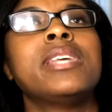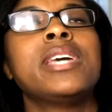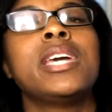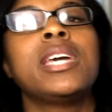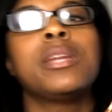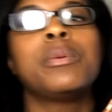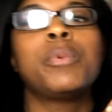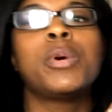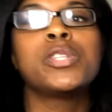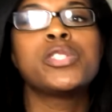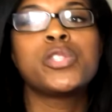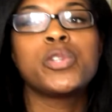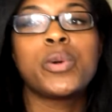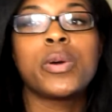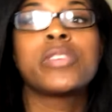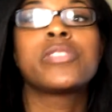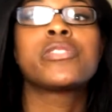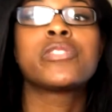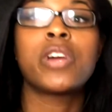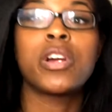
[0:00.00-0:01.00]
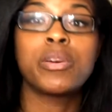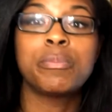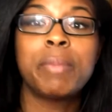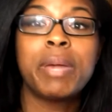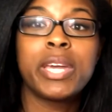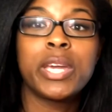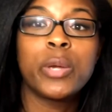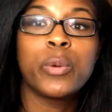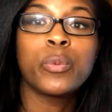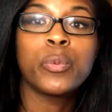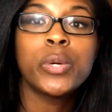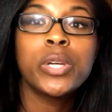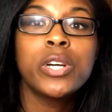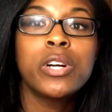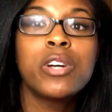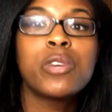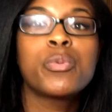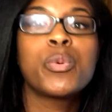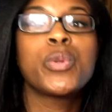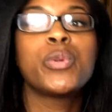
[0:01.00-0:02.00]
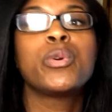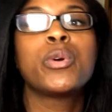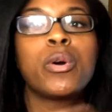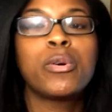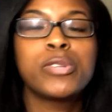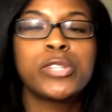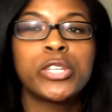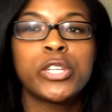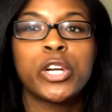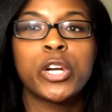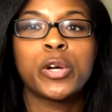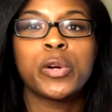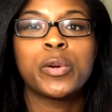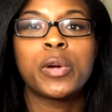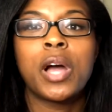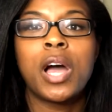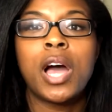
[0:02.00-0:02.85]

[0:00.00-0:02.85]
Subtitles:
then once you start making reels, when you go to your